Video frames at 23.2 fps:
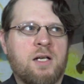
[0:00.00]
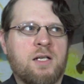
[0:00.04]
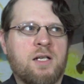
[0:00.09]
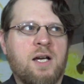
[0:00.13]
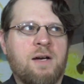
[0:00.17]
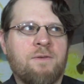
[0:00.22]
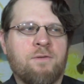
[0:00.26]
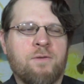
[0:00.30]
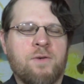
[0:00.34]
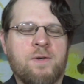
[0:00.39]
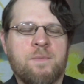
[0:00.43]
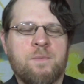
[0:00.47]

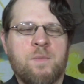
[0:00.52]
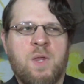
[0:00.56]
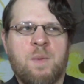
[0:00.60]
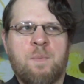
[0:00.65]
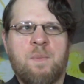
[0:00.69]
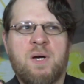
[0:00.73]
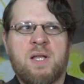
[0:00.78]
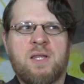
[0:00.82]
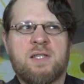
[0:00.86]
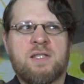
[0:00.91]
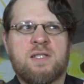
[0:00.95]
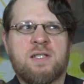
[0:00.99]
covering the
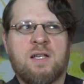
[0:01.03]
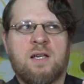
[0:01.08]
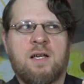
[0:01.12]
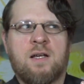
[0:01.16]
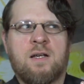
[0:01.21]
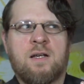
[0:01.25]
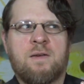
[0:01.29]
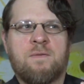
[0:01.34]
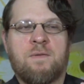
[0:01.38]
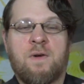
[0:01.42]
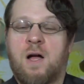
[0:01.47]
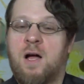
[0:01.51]
months
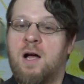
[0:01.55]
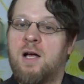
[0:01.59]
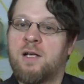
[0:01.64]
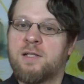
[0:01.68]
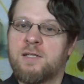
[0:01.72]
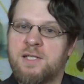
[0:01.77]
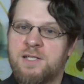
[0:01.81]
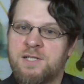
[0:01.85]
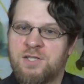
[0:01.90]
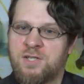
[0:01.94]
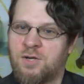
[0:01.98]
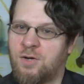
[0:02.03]
of
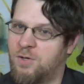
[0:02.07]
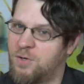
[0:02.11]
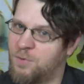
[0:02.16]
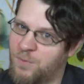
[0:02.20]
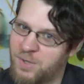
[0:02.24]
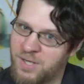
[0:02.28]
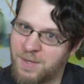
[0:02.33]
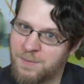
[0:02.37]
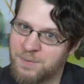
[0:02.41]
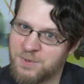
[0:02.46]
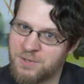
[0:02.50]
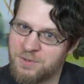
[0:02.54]
August all the
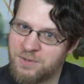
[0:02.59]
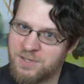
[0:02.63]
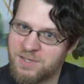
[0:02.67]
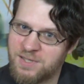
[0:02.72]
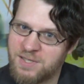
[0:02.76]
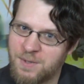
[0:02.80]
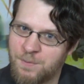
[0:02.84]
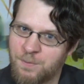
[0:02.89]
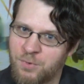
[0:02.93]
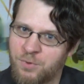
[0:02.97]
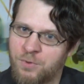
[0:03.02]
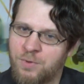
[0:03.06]
way up to
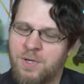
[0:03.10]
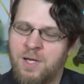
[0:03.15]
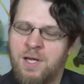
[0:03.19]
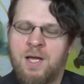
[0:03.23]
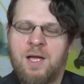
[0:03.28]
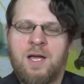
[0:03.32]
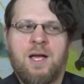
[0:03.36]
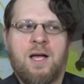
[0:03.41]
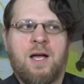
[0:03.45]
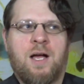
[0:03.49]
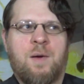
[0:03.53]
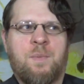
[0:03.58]
December.
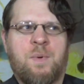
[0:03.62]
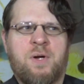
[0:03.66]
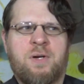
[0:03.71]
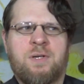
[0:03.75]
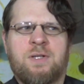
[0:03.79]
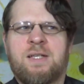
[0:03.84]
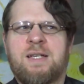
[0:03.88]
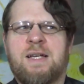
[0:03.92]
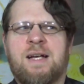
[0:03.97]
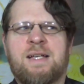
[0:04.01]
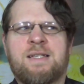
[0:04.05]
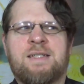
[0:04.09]

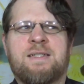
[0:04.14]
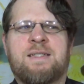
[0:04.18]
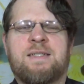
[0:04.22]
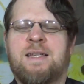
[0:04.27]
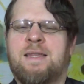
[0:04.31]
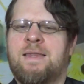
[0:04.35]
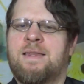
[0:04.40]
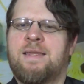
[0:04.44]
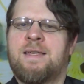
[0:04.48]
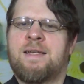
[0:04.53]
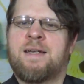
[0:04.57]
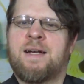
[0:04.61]
Apparently I just
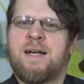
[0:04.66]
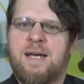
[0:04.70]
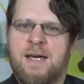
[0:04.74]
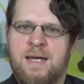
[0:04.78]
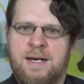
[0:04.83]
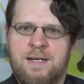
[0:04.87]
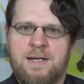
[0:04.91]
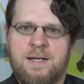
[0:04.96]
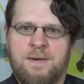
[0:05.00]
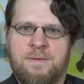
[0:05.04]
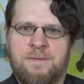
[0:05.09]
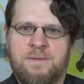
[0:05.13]
didn't think I had
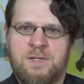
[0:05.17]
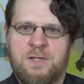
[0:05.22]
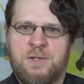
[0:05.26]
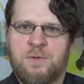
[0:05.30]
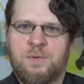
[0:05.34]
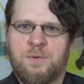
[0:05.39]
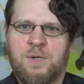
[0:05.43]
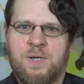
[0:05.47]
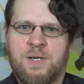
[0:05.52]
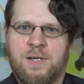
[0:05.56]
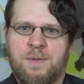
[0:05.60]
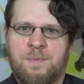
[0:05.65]
enough
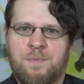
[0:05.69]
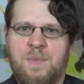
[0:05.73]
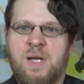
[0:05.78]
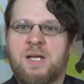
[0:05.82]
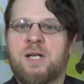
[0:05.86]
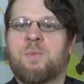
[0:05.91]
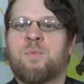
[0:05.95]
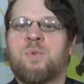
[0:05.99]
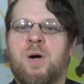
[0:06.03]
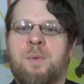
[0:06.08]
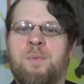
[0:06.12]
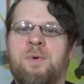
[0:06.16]
to make
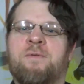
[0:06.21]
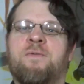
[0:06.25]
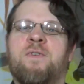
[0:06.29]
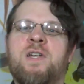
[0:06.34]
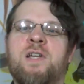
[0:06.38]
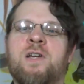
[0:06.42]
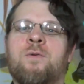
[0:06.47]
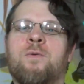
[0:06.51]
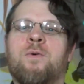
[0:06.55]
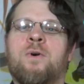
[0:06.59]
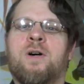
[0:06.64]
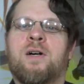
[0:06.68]
a proper
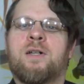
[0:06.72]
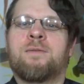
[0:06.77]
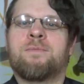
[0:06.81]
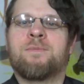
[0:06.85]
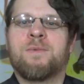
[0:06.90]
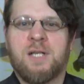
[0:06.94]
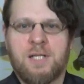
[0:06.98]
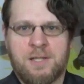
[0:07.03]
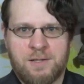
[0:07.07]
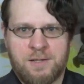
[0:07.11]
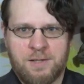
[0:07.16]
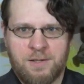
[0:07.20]
video on
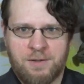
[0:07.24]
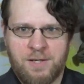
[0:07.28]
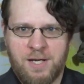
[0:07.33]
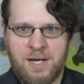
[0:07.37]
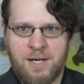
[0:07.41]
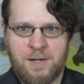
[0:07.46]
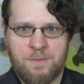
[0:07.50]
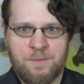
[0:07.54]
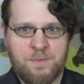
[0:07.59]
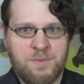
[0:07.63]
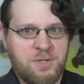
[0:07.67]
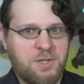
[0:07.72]
until
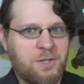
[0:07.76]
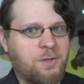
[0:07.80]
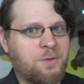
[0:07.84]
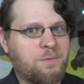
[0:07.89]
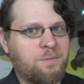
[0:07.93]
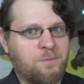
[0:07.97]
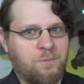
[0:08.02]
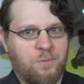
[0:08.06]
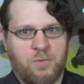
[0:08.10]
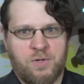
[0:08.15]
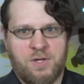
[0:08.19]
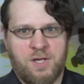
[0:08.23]
now. So
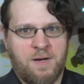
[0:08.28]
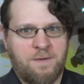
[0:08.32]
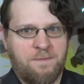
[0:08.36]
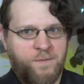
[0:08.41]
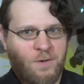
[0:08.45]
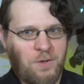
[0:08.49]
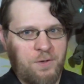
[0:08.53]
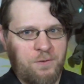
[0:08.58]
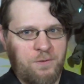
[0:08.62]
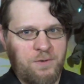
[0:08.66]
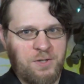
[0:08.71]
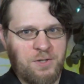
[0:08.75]
without
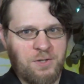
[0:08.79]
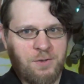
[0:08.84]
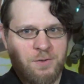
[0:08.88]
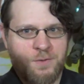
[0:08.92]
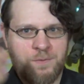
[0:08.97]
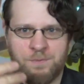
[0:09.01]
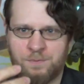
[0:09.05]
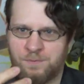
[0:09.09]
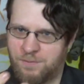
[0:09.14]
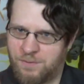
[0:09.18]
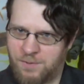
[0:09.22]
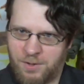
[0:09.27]
further ado,
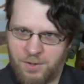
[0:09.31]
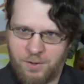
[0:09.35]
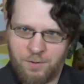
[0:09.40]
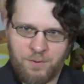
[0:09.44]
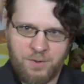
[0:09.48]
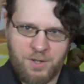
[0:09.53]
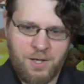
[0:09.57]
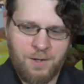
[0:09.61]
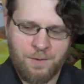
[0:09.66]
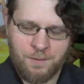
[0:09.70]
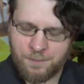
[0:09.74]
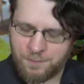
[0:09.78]
here we
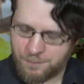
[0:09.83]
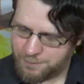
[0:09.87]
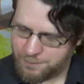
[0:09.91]
go.